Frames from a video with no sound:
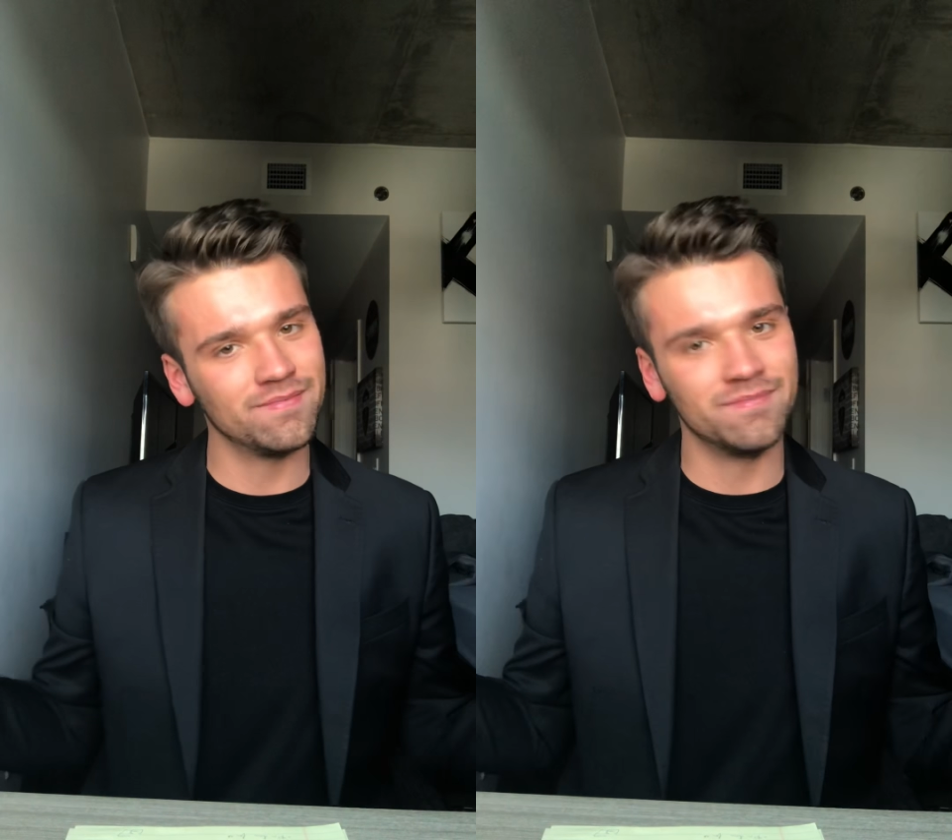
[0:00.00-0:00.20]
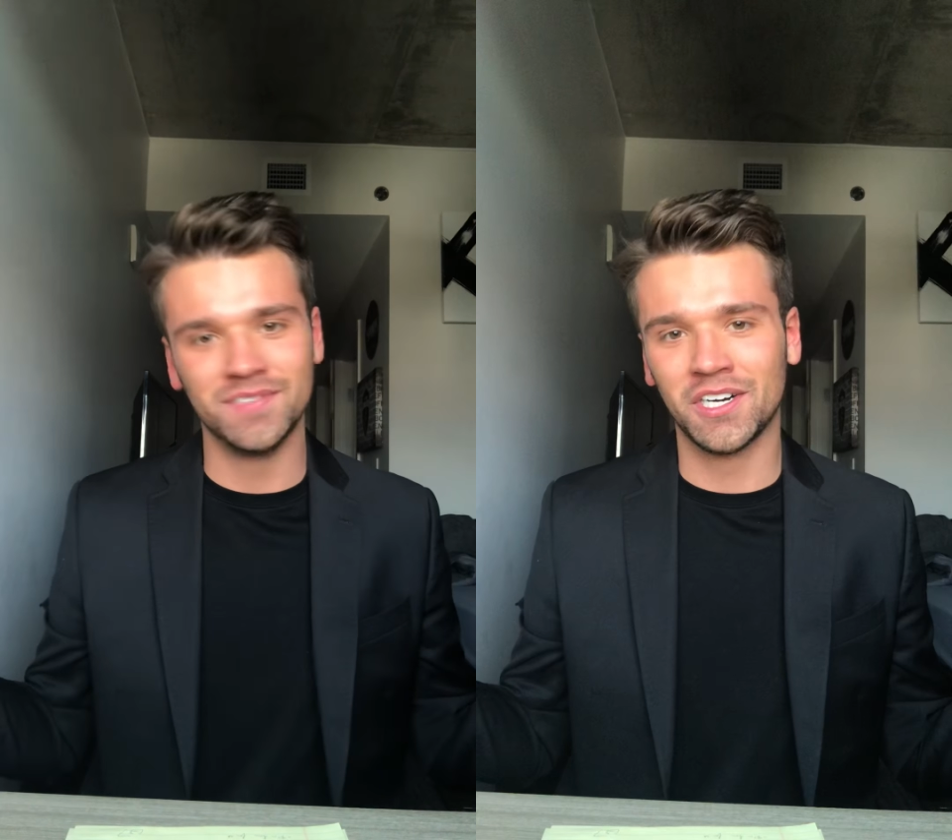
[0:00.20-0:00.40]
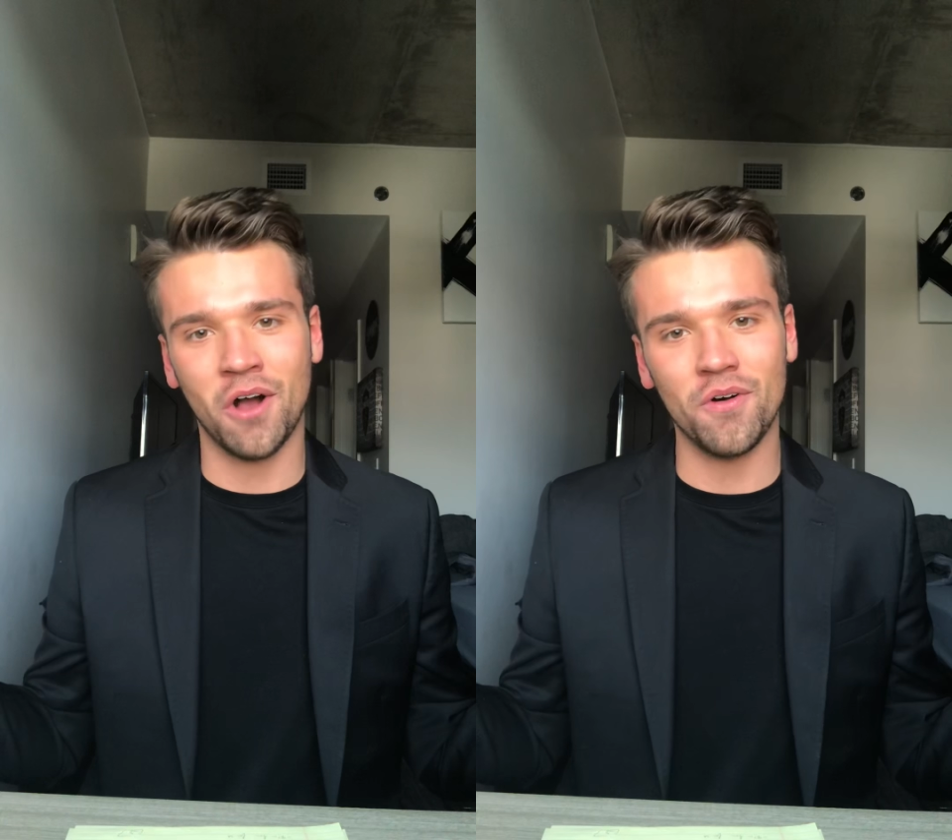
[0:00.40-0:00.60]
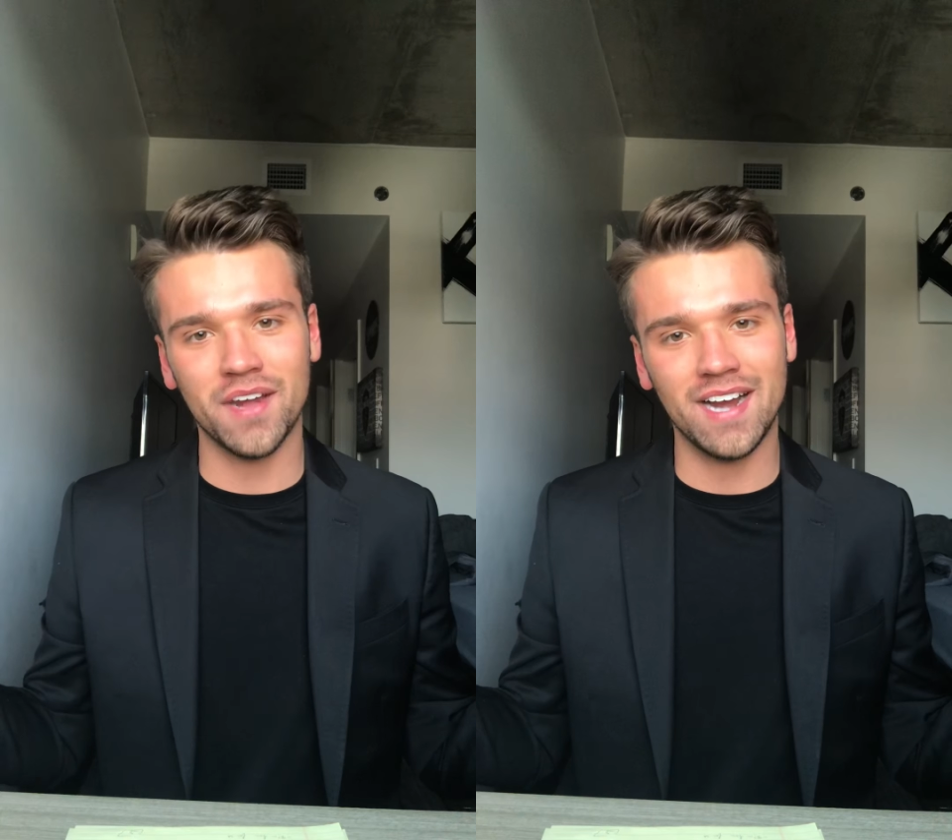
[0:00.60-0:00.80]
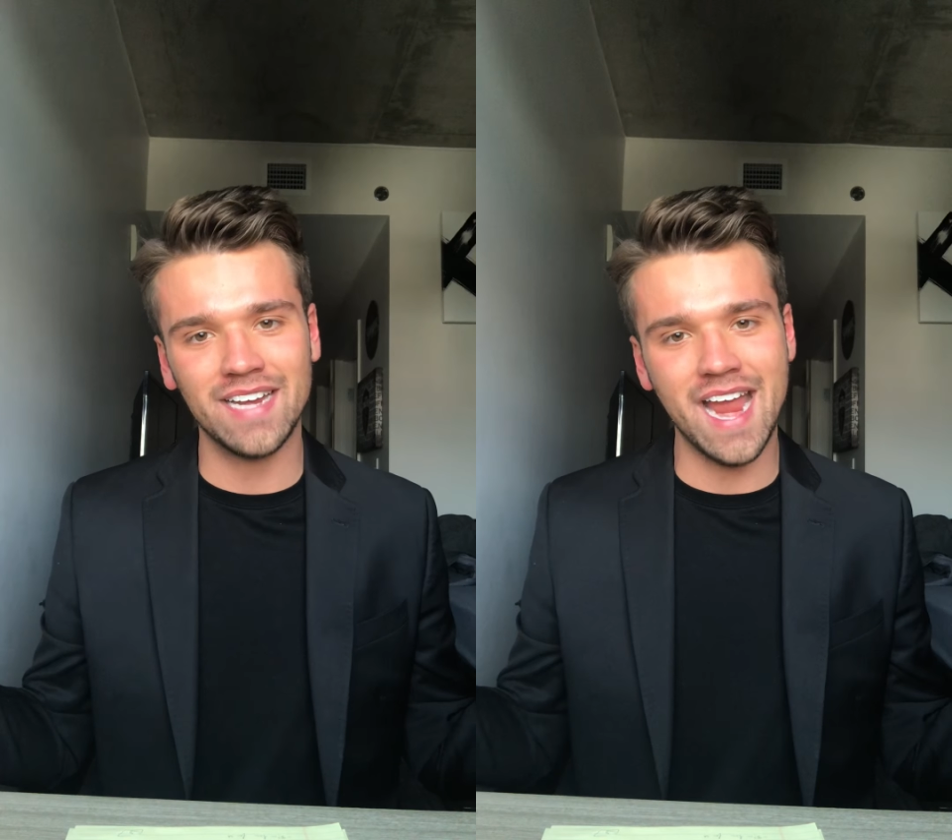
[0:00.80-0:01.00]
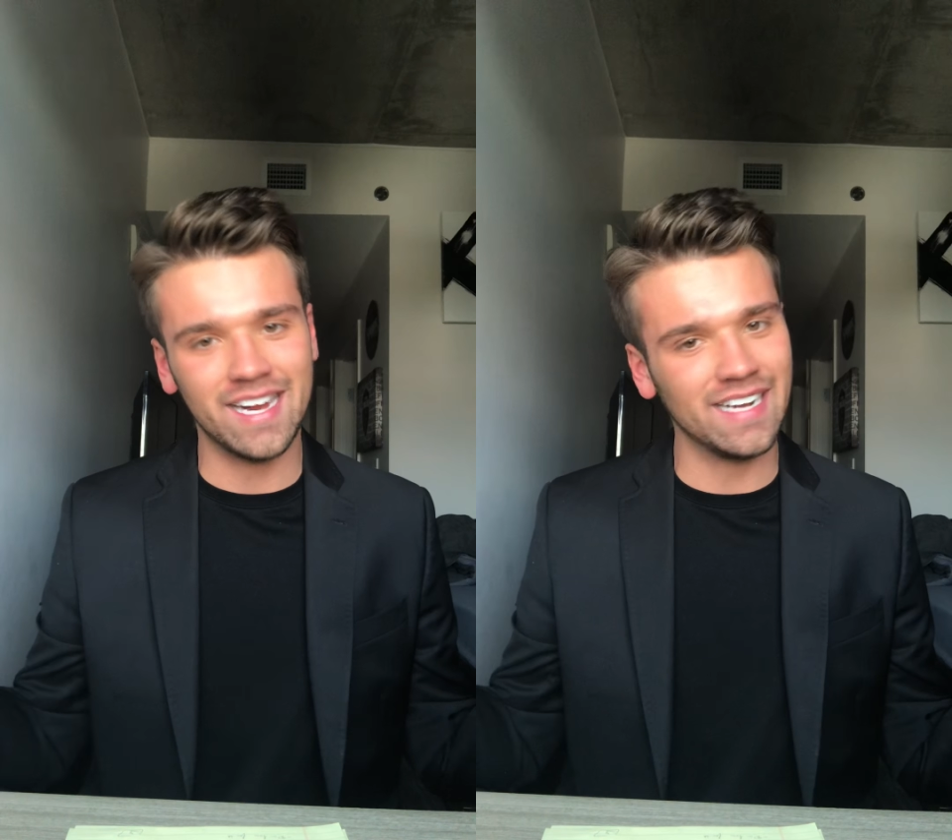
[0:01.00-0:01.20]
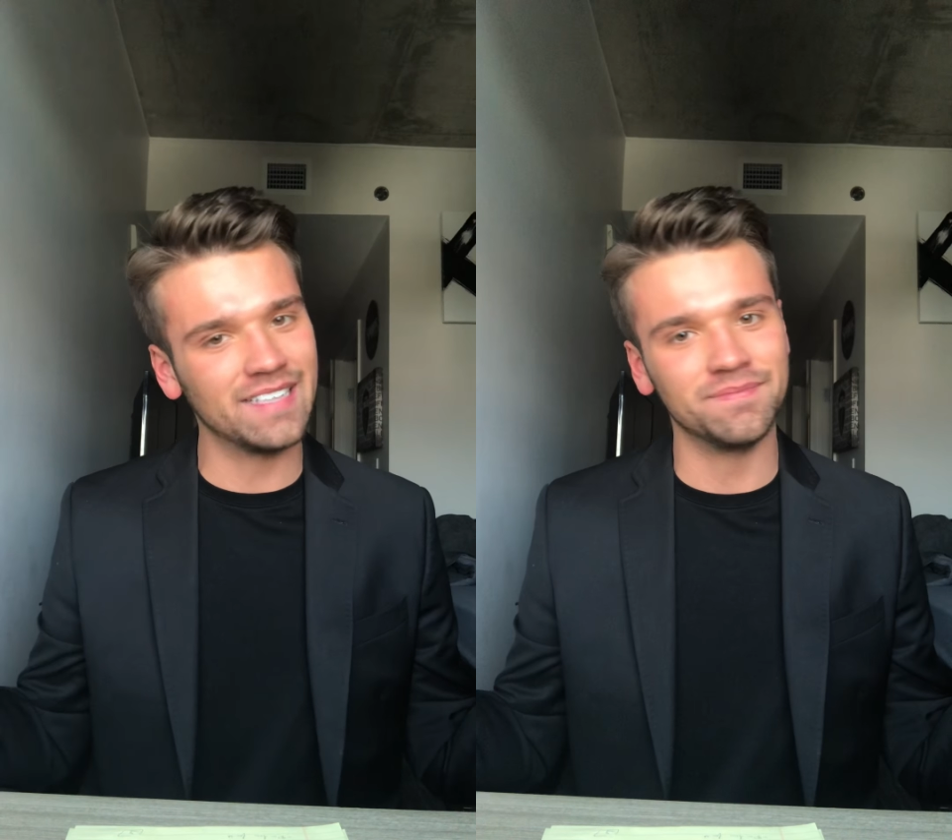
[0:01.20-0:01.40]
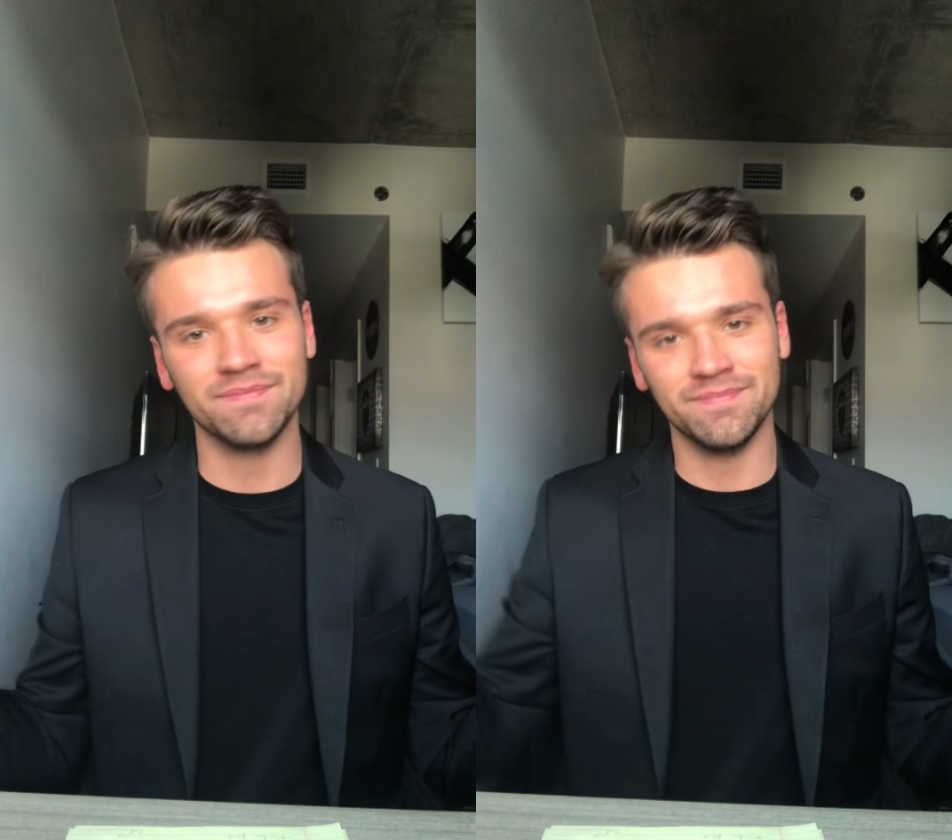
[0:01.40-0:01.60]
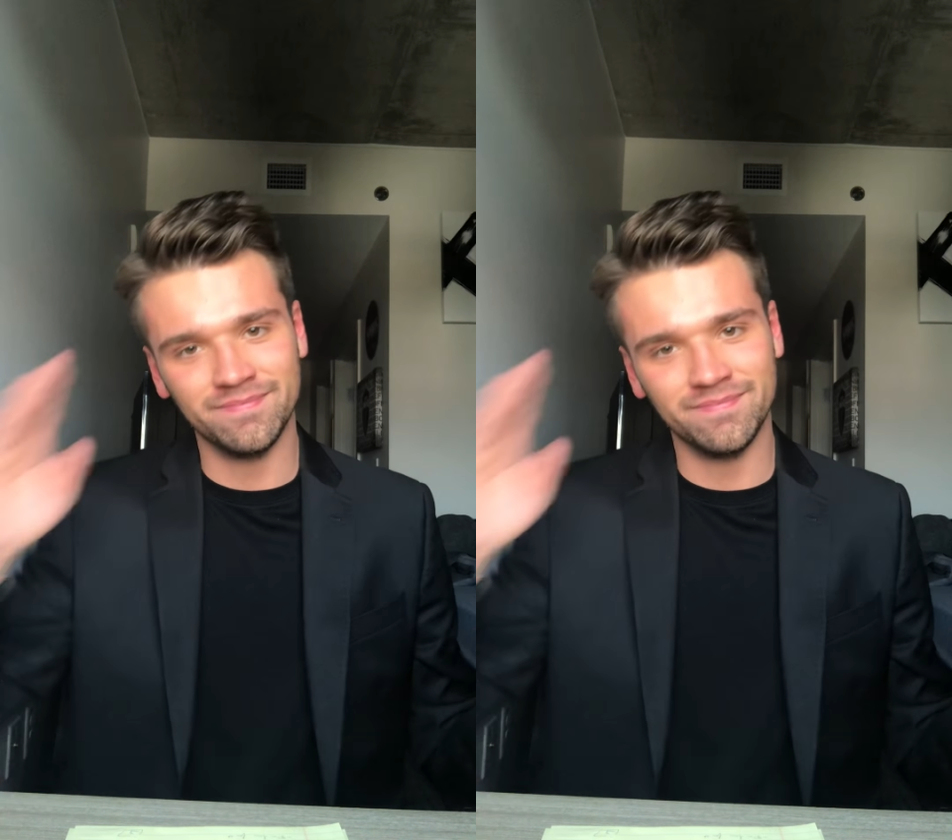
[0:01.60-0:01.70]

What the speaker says: Nicole and Onyeka,